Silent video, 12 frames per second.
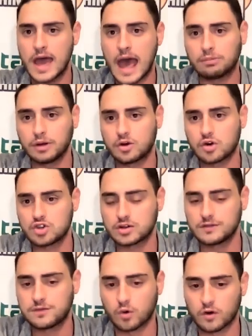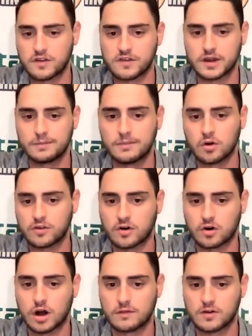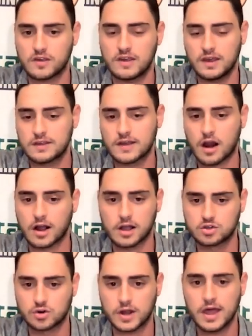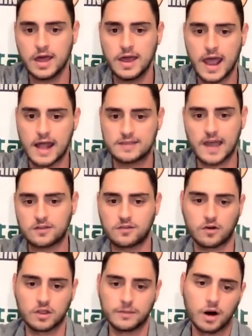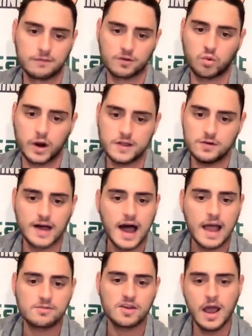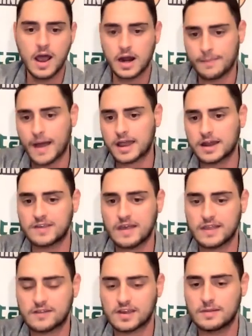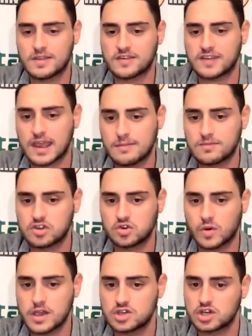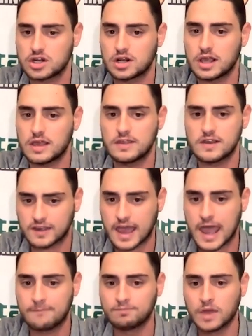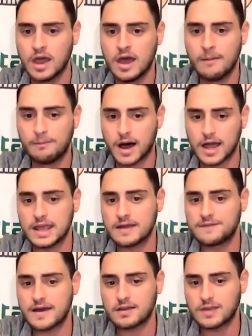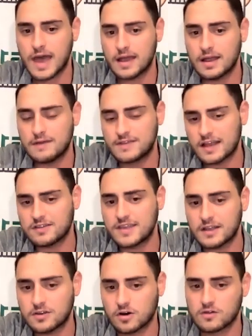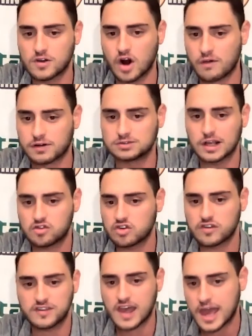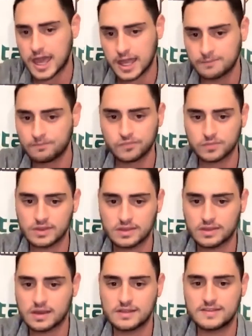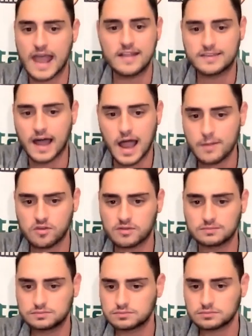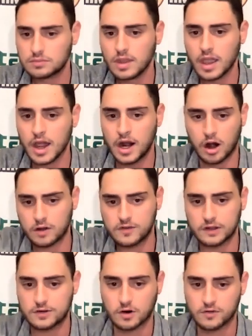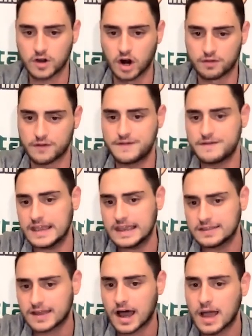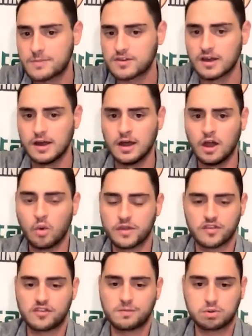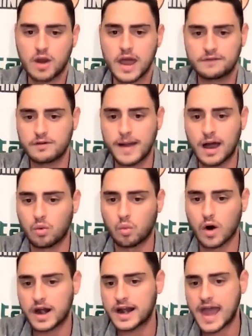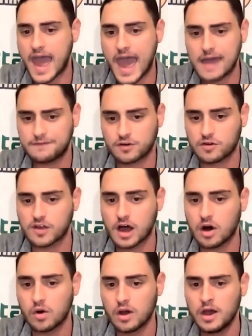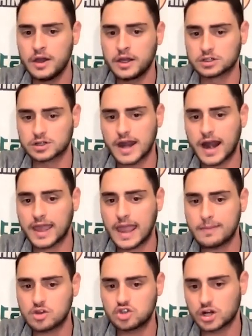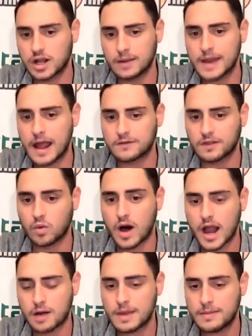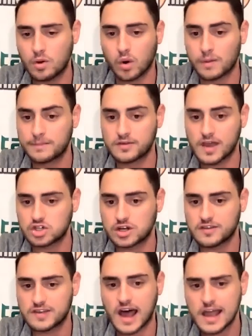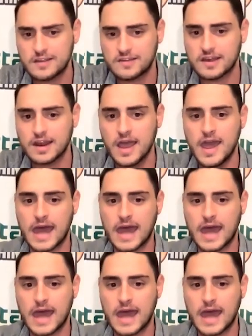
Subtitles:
Abilene Christian forces the most turnovers in the entire country, and Texas turned the ball over 22 times. Now, I'm not going to say that's going to be the same situation in this game, but if Texas Tech turns it over, let's just say 10 times, and Arkansas turns it over 15 times, with a spread of about 1.5 or so, you're looking at a game that should come down to the wire, maybe one possession decides it.